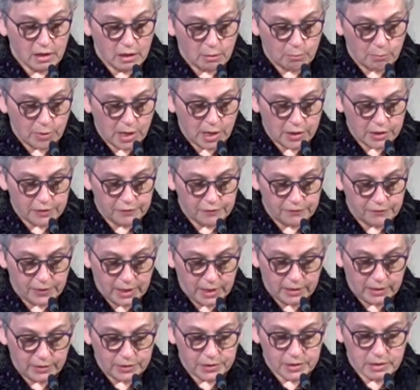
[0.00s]

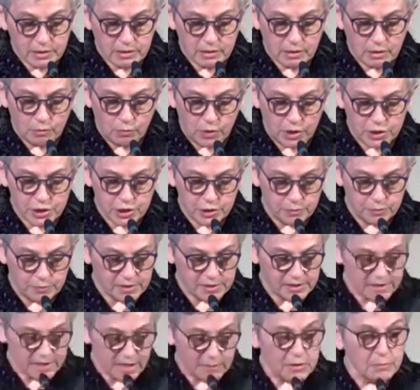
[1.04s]
Barneveld, where she was
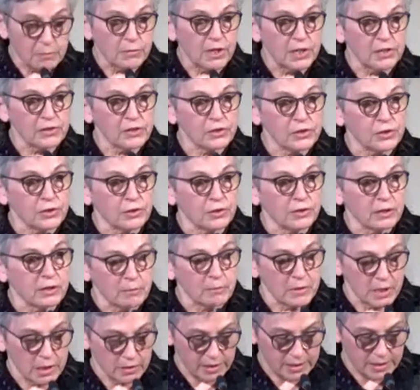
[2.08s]
named Minister
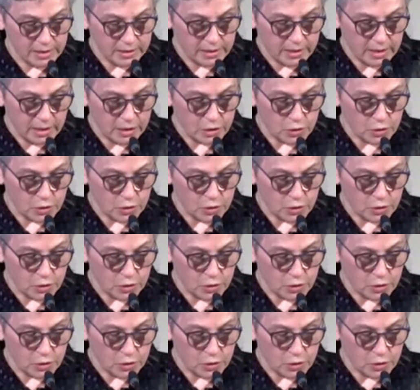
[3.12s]
Emerita in